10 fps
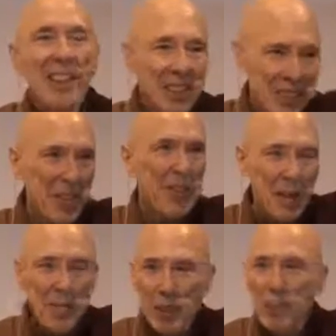so
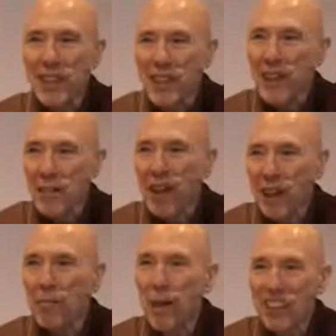that must be him, that
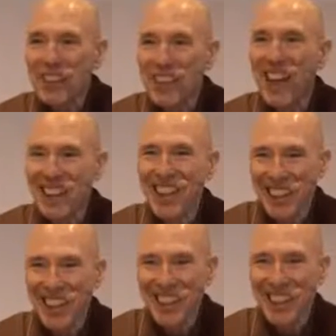monk standing
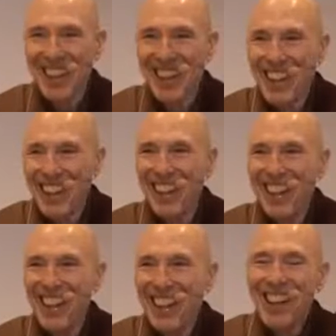there.
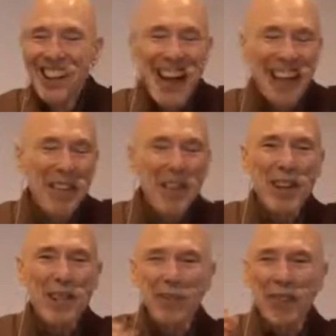And even
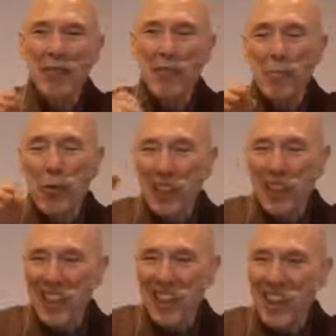if she had
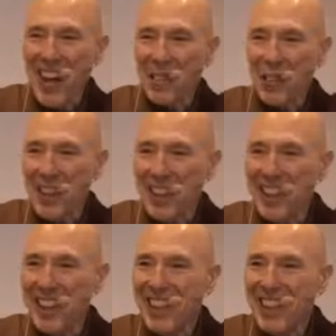reported it in that way,